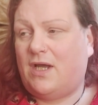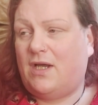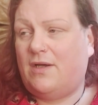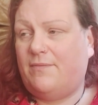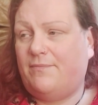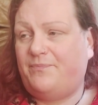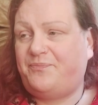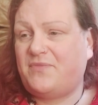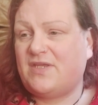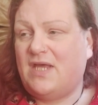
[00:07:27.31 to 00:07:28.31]

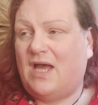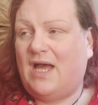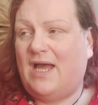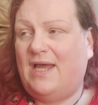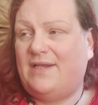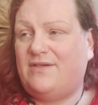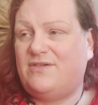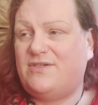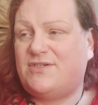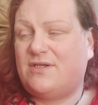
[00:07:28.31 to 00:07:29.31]

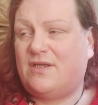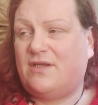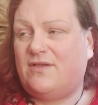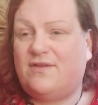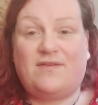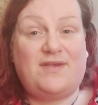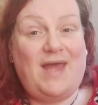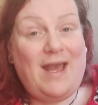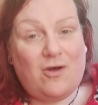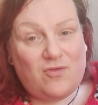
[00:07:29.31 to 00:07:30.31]
And
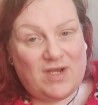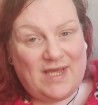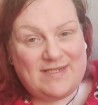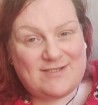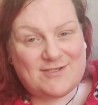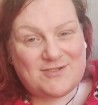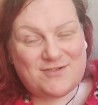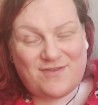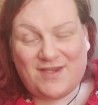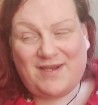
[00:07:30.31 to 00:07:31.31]
now the
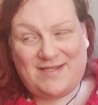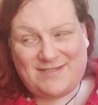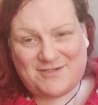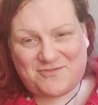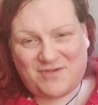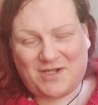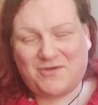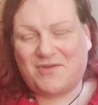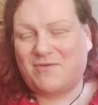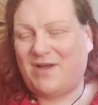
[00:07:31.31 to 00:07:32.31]
latest
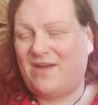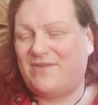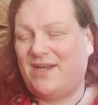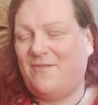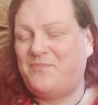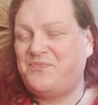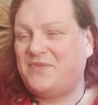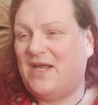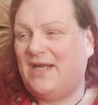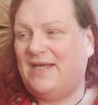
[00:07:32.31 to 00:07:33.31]
wrinkle that we're having
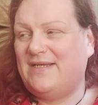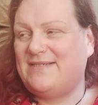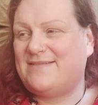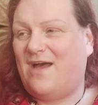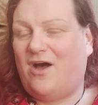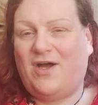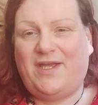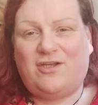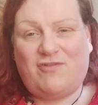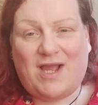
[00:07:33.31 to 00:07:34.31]
is that
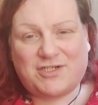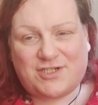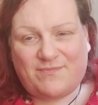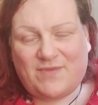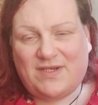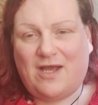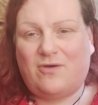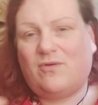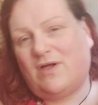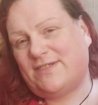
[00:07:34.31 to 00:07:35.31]
I crash.
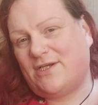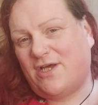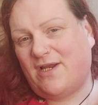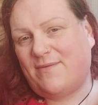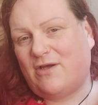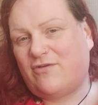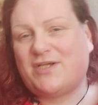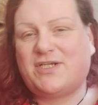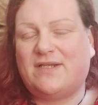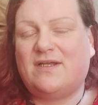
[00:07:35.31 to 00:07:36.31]
Now, I said earlier about
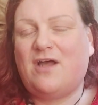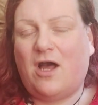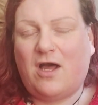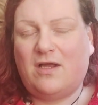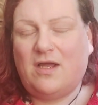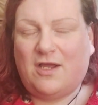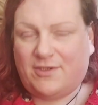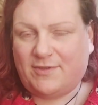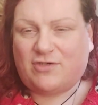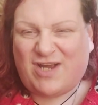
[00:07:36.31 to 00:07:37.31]
crashing in the car. I
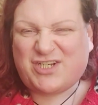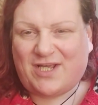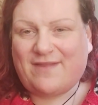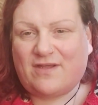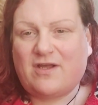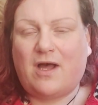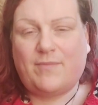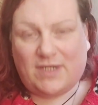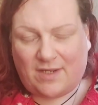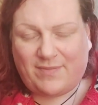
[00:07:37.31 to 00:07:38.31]
don't mean crashing the car,
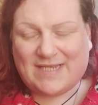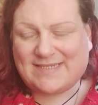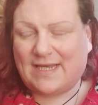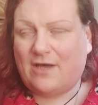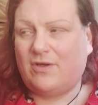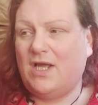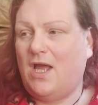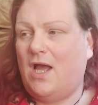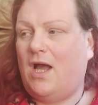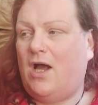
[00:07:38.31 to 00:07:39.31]
but like passing out.
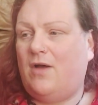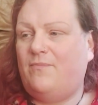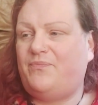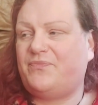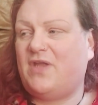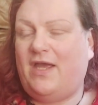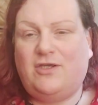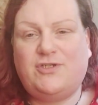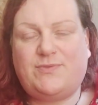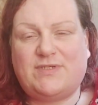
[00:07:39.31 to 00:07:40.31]
It
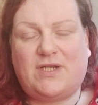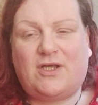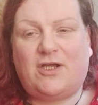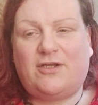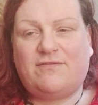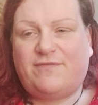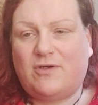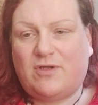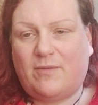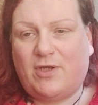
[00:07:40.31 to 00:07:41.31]
used to be something I could
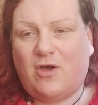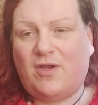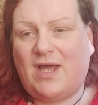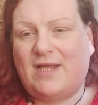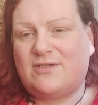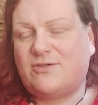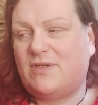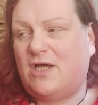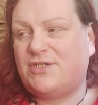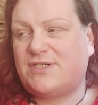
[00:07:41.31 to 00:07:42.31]
feel coming on and to a
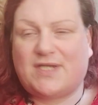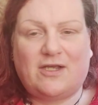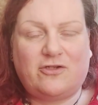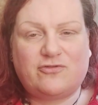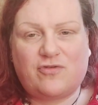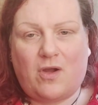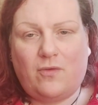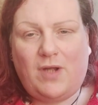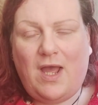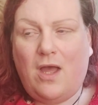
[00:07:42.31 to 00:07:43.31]
large extent
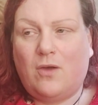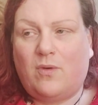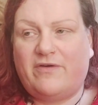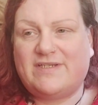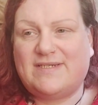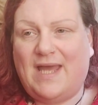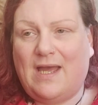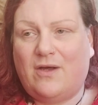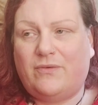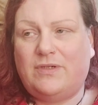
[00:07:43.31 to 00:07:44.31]
control. Whereas
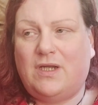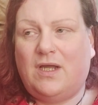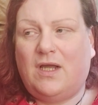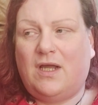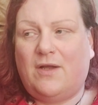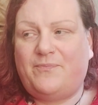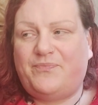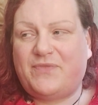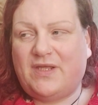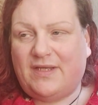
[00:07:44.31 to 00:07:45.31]
now,
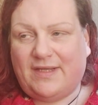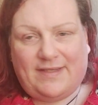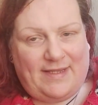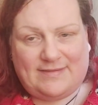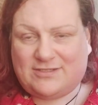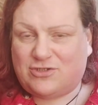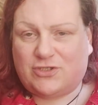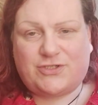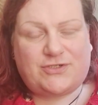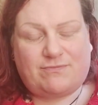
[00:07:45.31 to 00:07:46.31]
it's
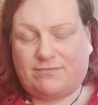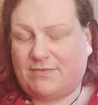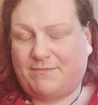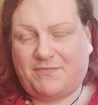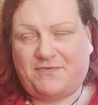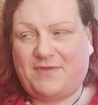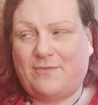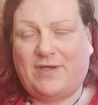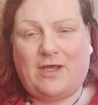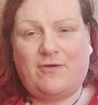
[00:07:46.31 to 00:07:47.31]
just,
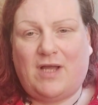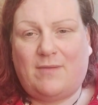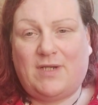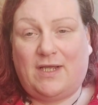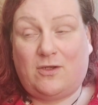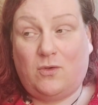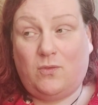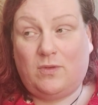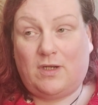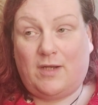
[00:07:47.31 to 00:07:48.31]
there we go. I'm like,
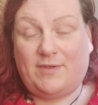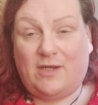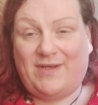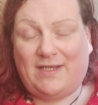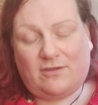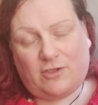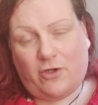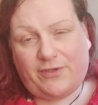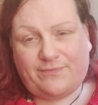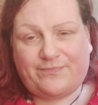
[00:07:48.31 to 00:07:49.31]
oh, I'm going,
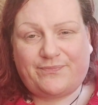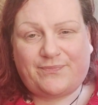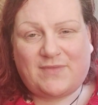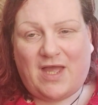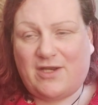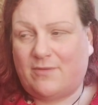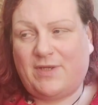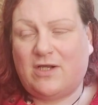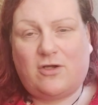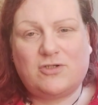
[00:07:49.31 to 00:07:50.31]
gone. And I'll
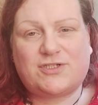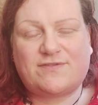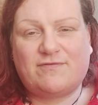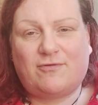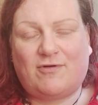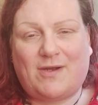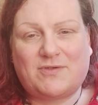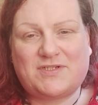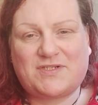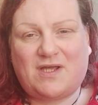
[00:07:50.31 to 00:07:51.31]
be unconscious for 4
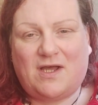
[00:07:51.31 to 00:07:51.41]
hours.